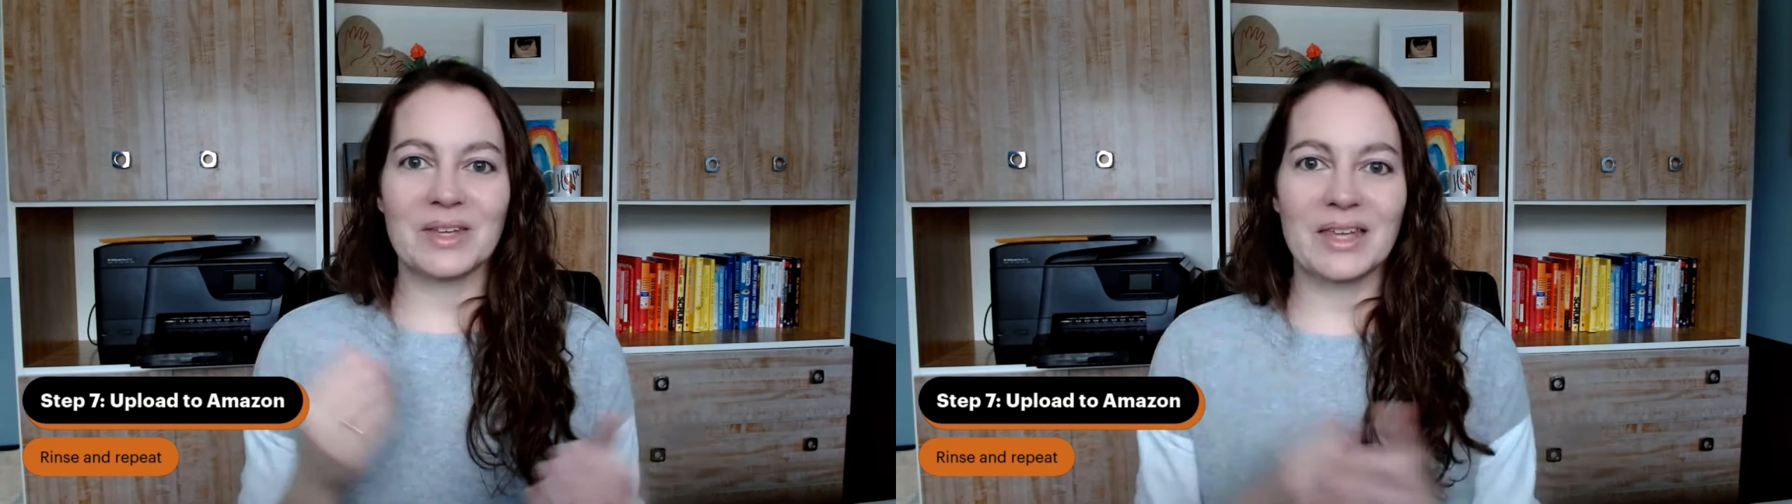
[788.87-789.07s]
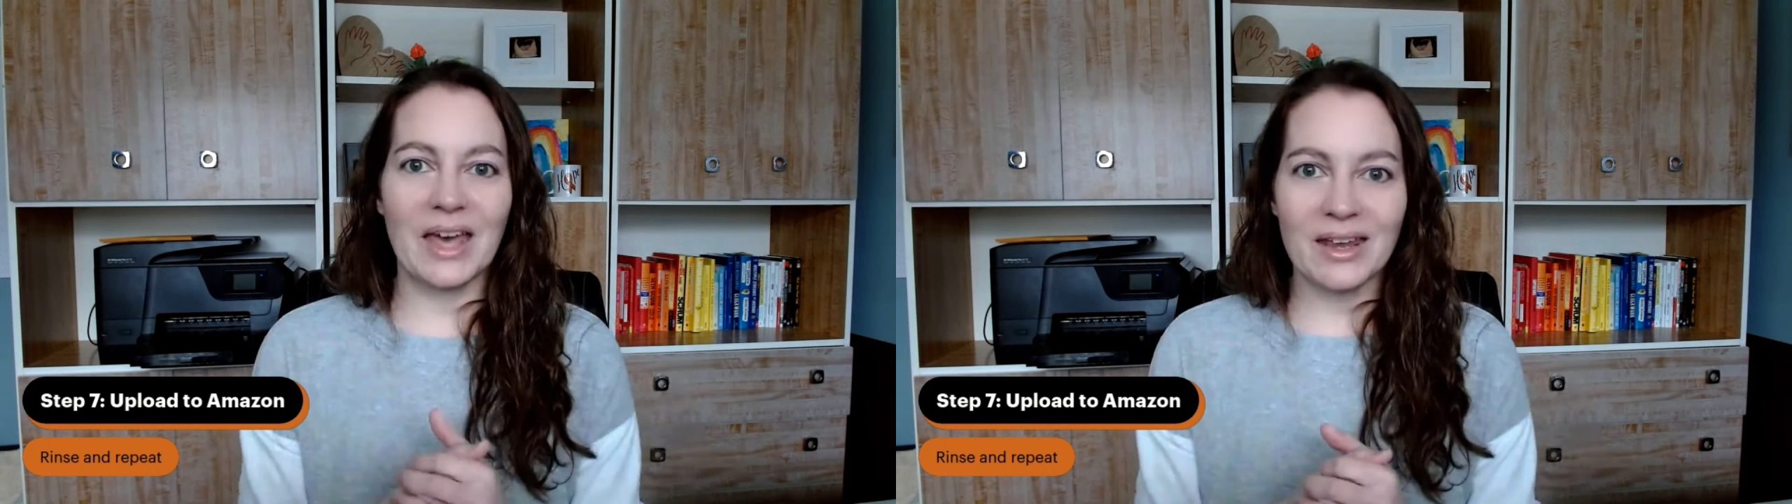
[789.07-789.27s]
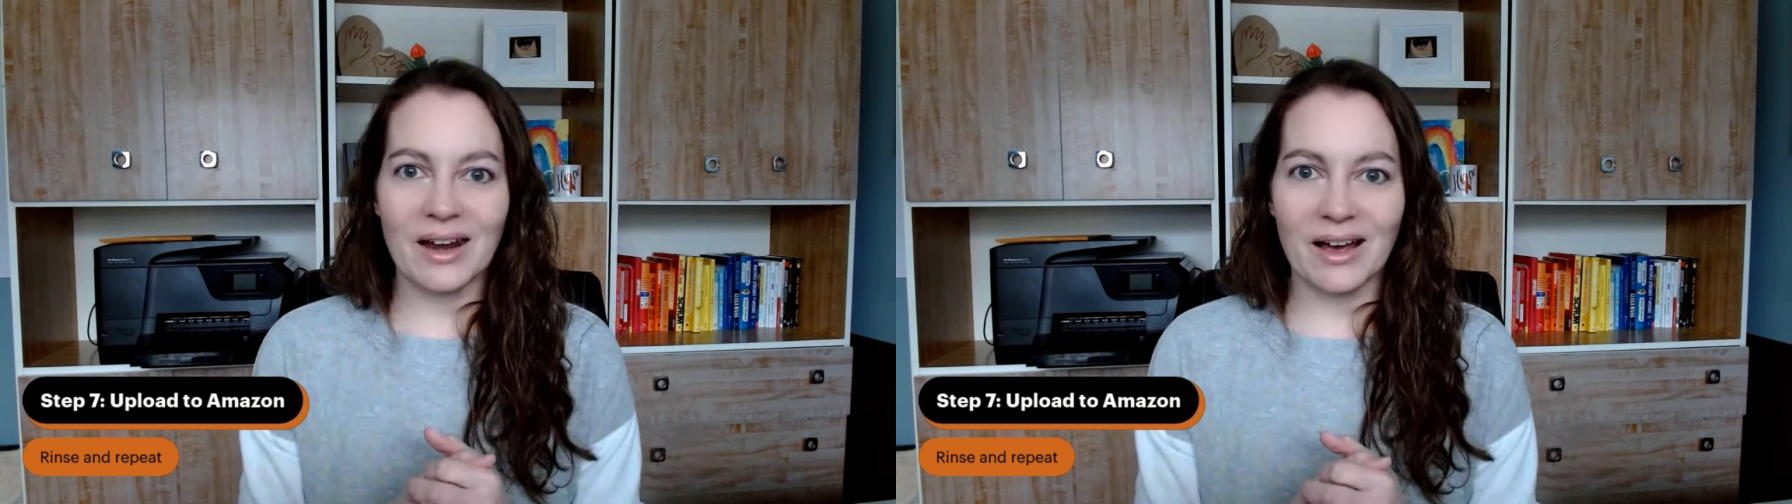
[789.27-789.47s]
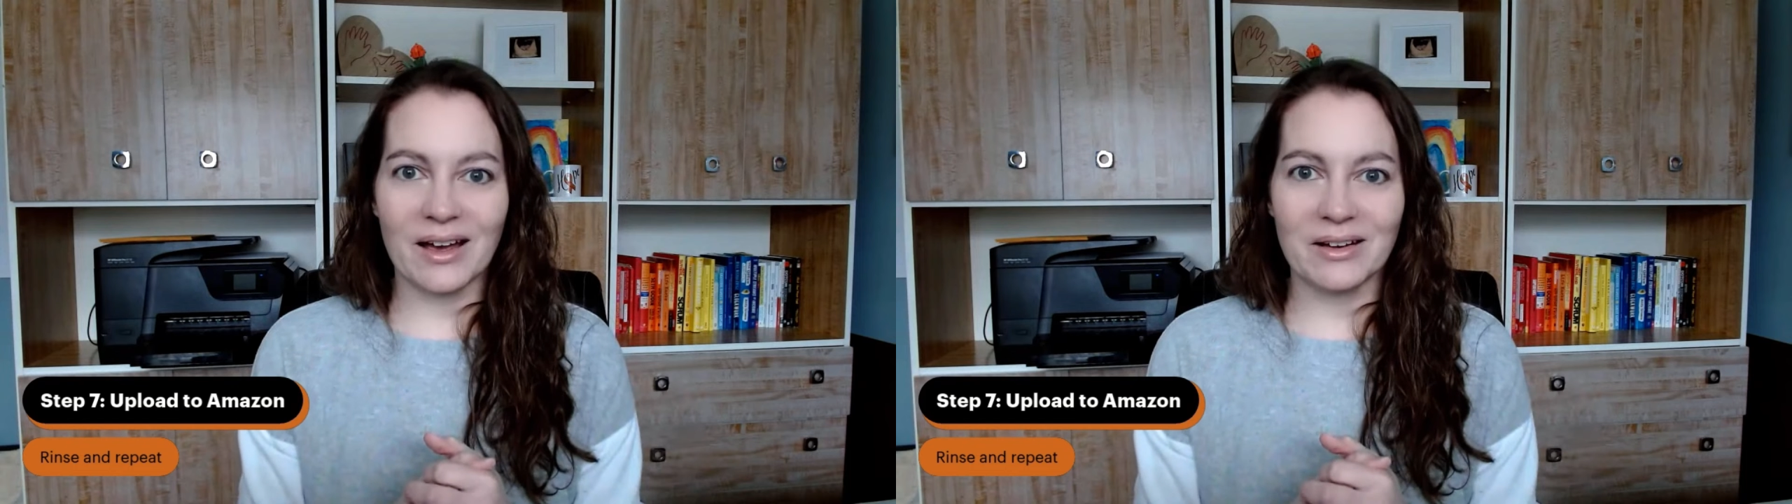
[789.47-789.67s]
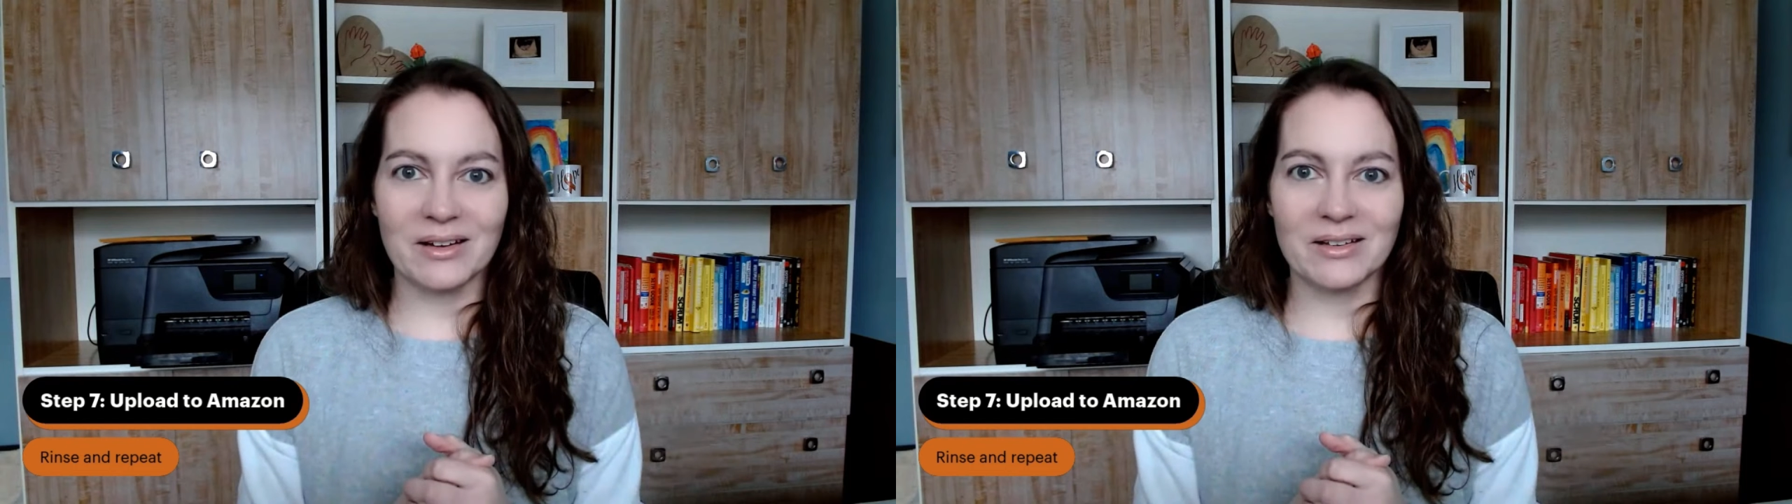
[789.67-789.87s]
get it
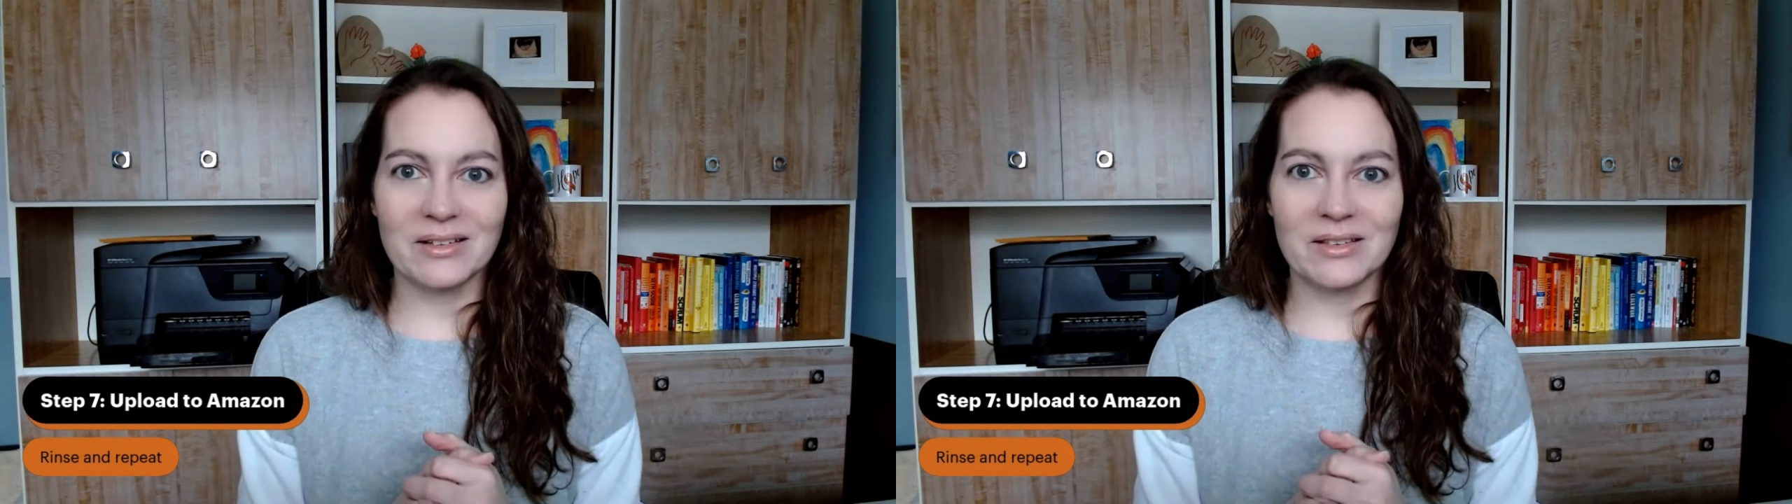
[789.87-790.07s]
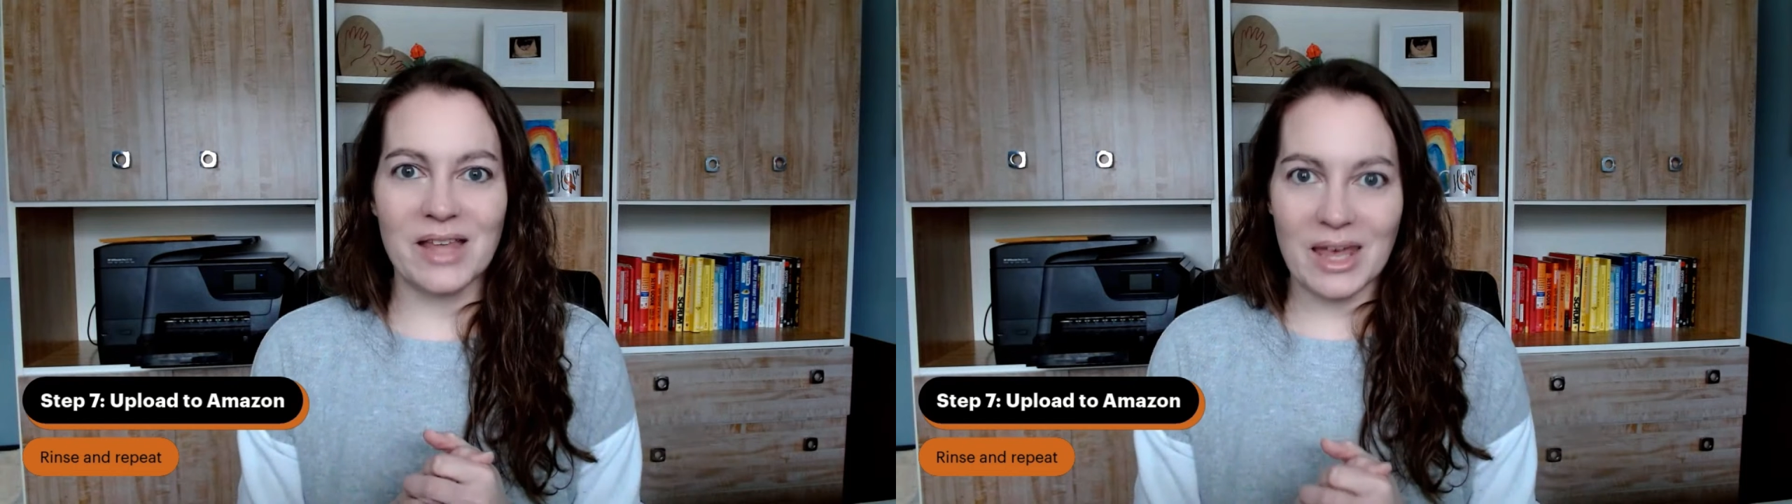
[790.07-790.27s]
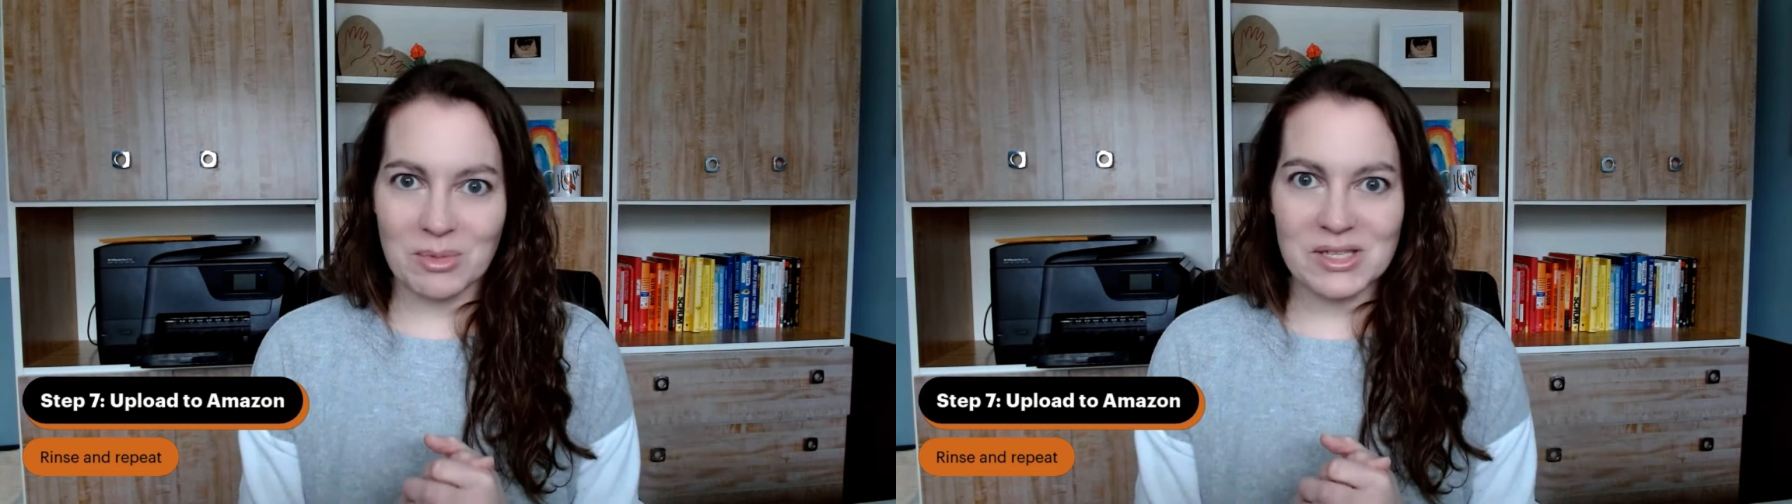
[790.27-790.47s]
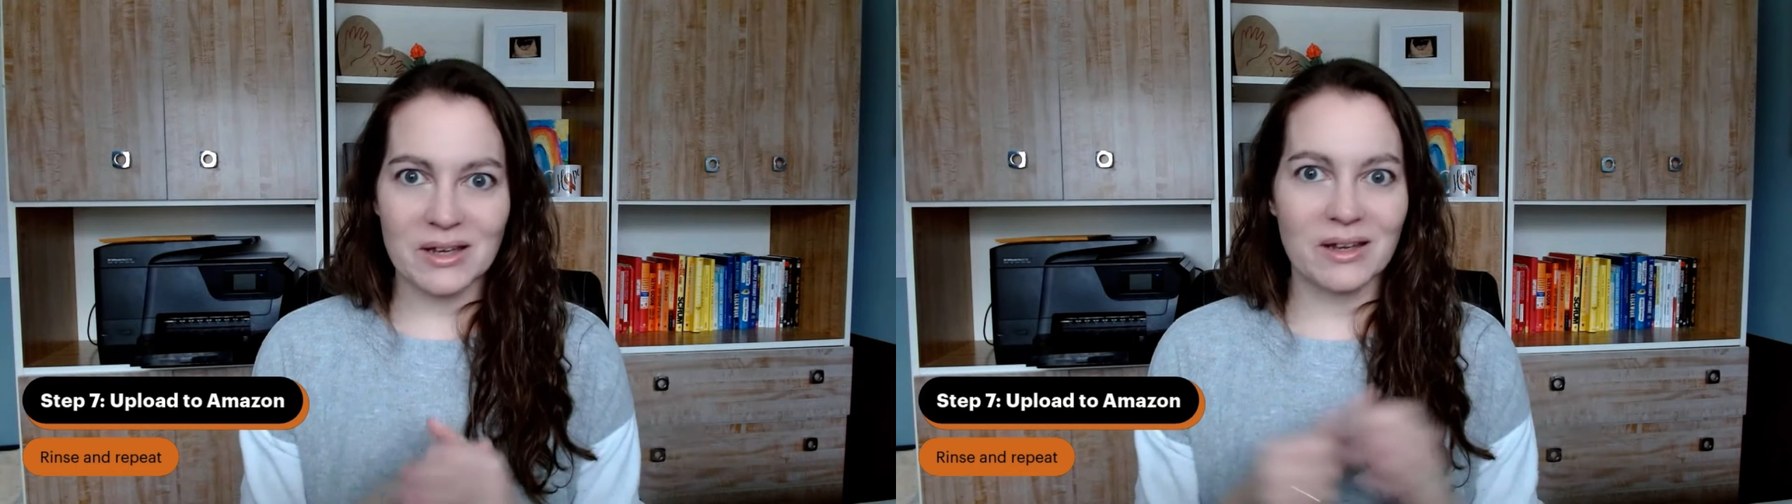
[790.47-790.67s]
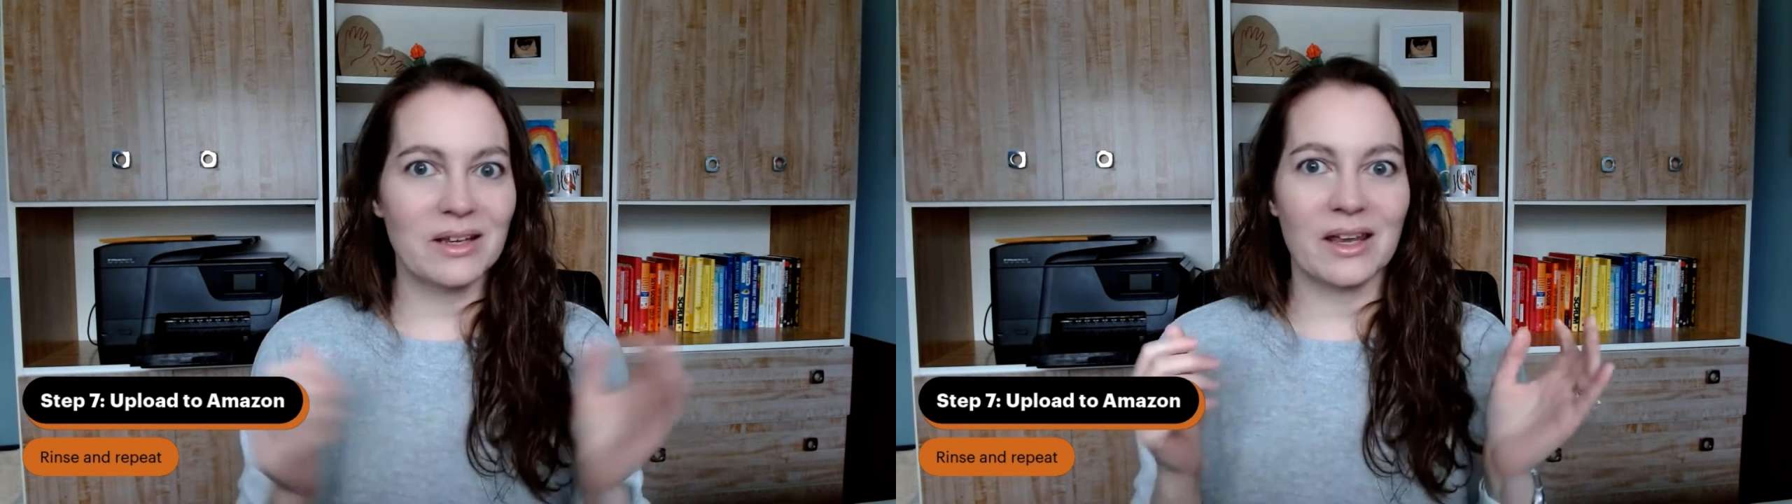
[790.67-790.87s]
on Amazon,